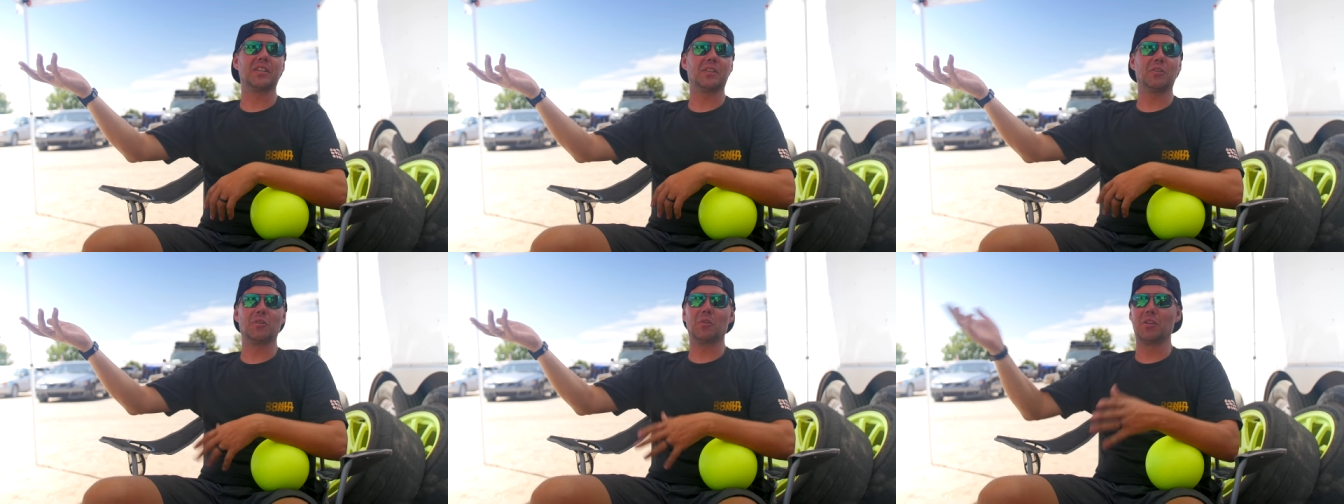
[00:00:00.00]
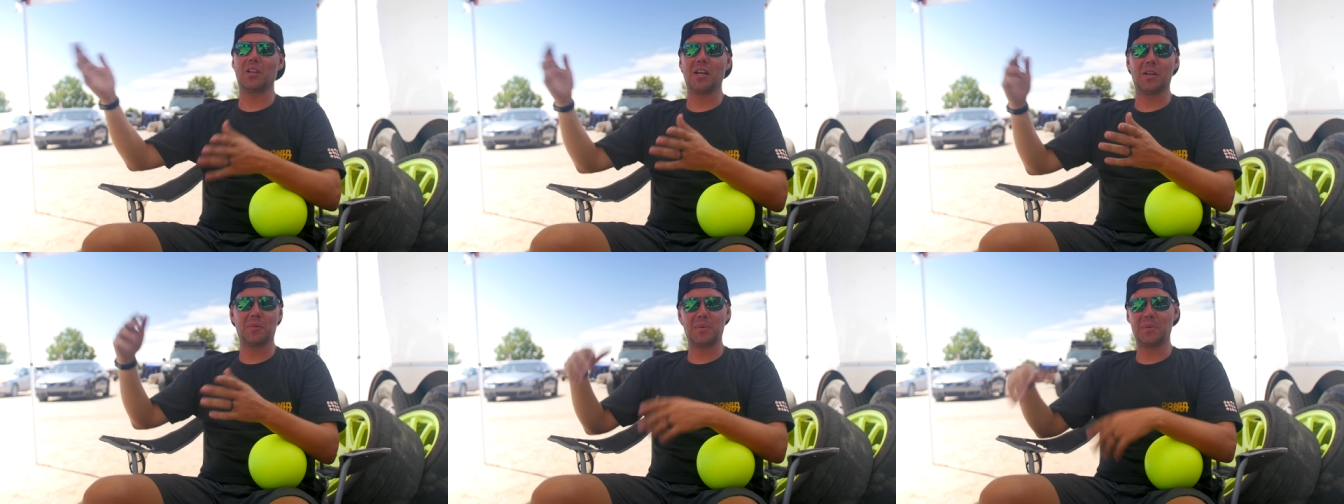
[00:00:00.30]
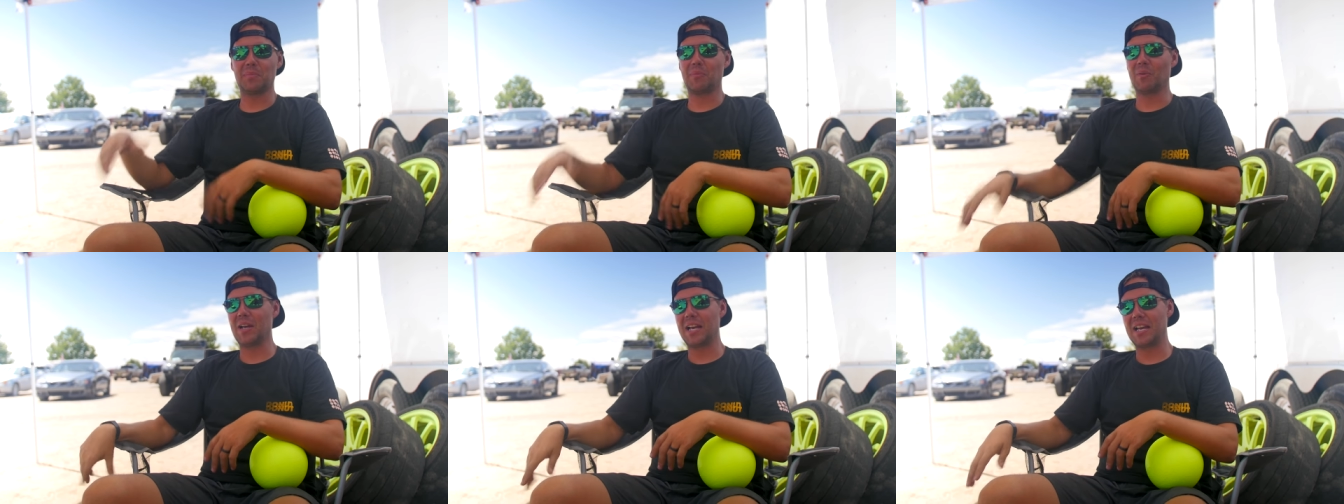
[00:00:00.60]
I know a lot of
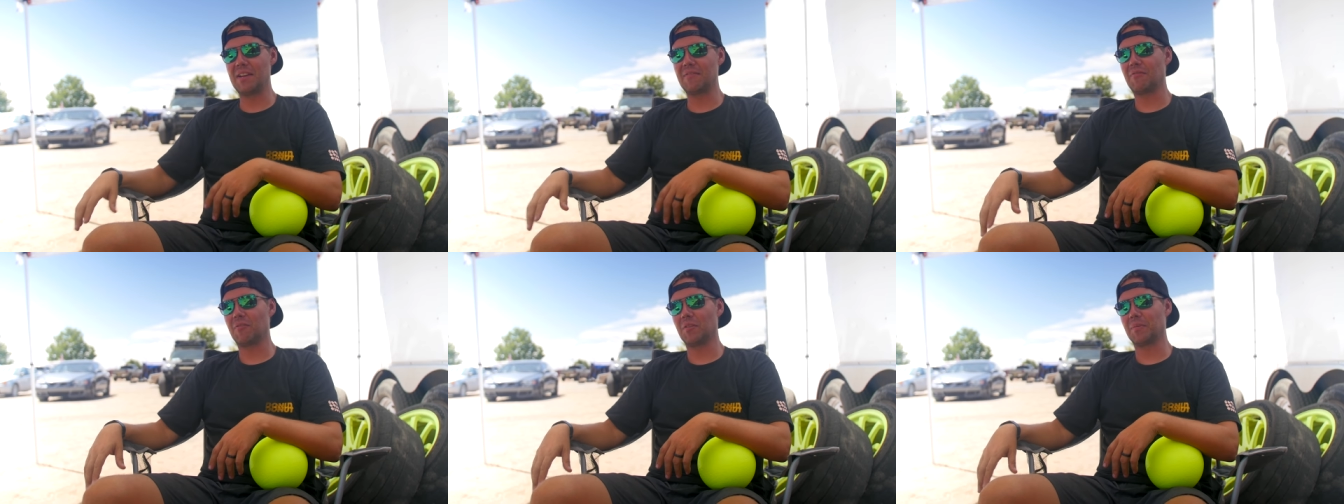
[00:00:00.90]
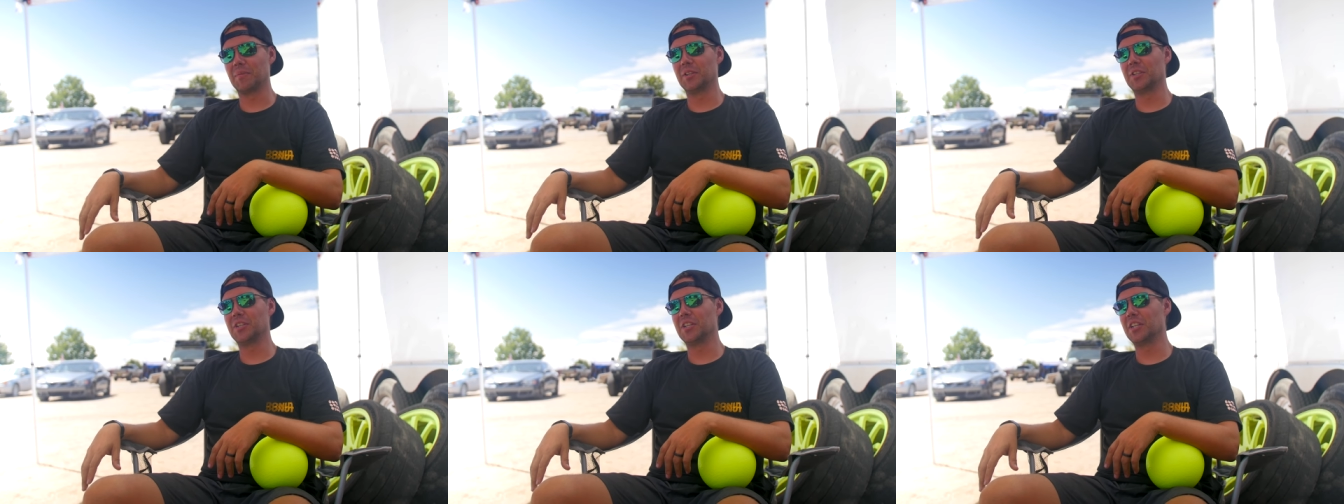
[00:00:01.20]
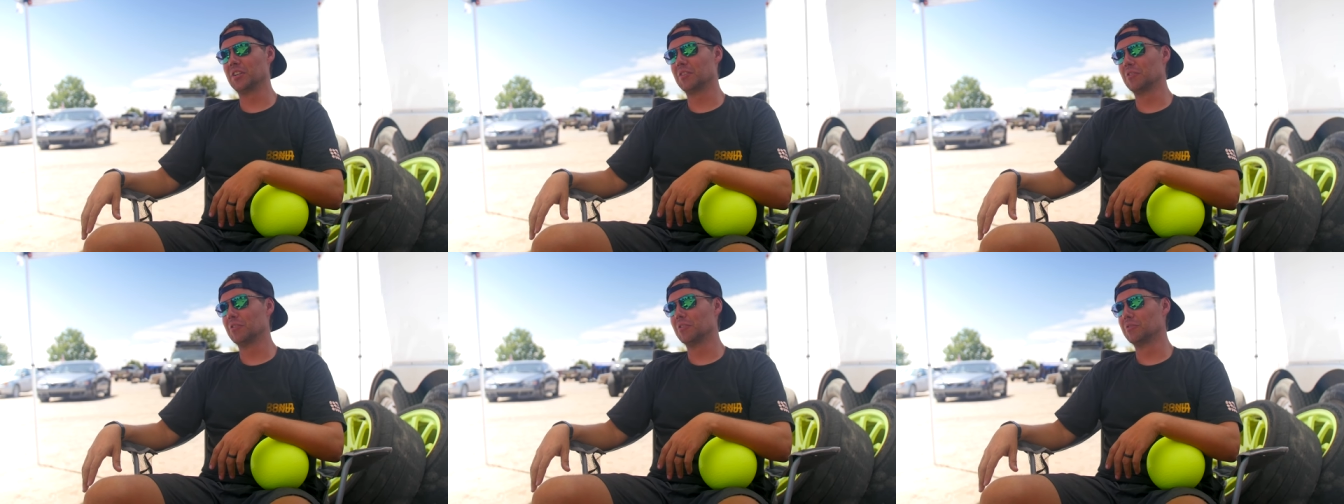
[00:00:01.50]
people hate Formula
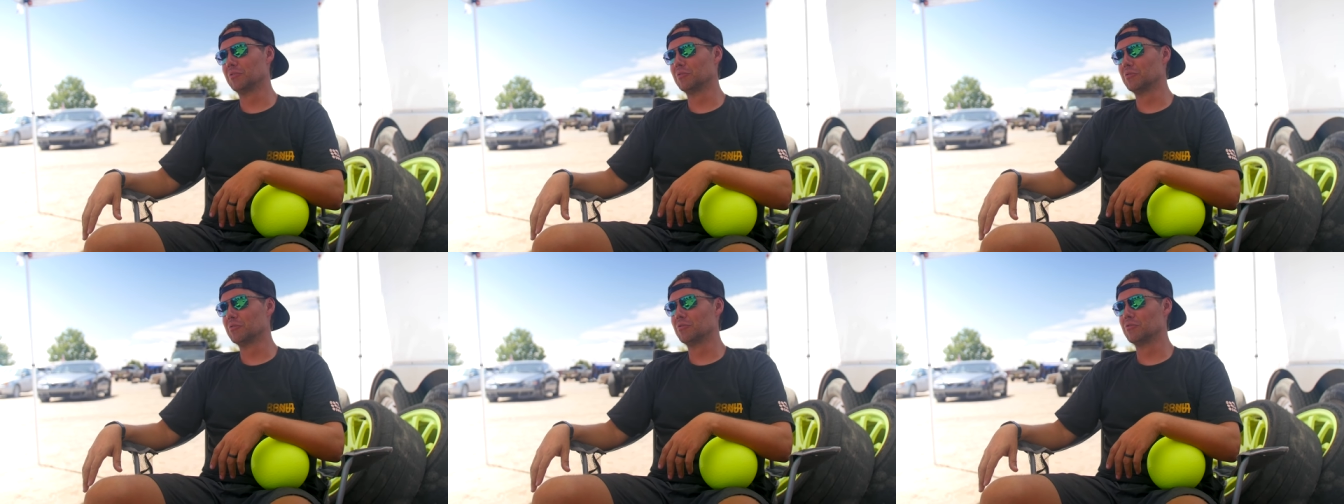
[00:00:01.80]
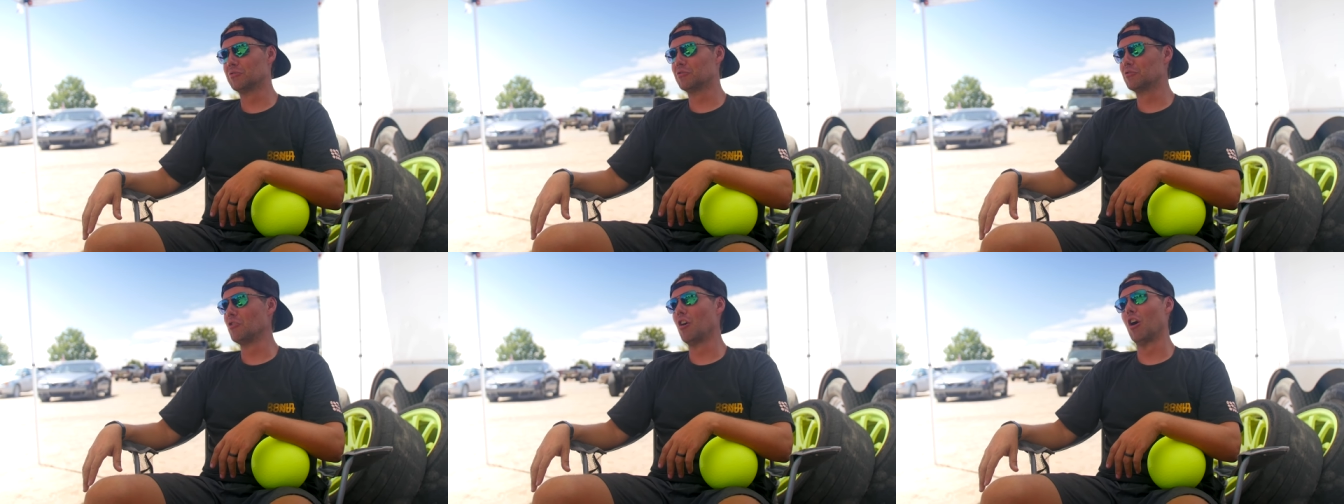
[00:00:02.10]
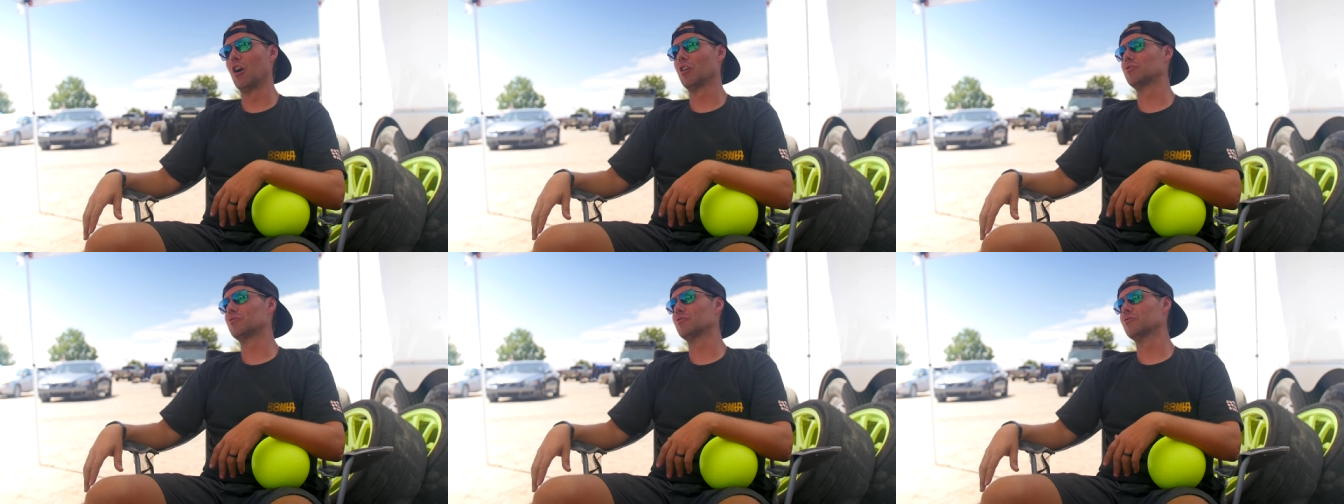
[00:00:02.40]
D and they're like, this
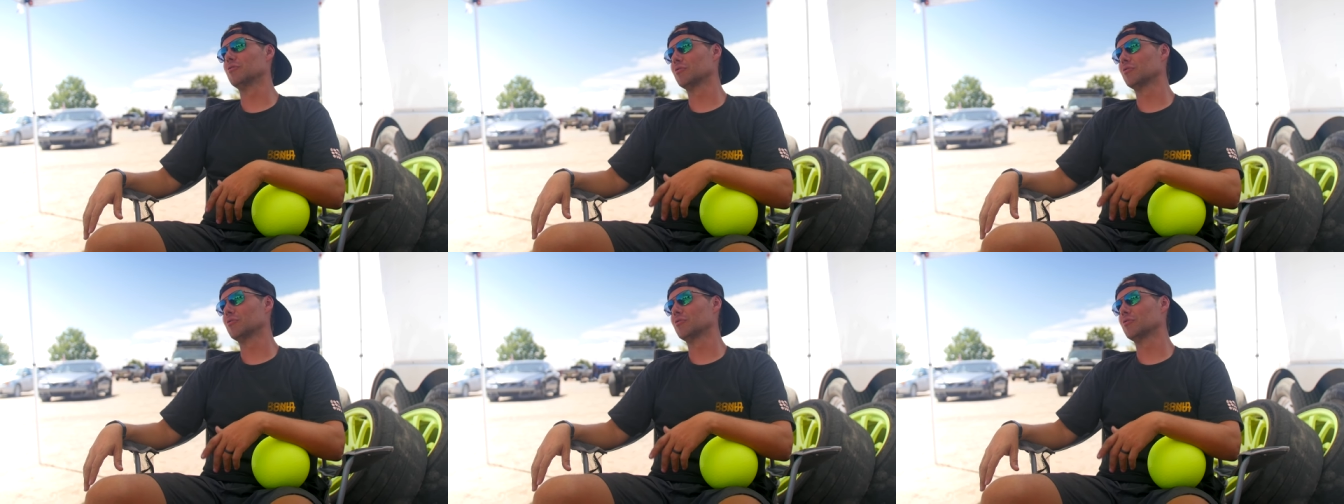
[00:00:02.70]
sucks,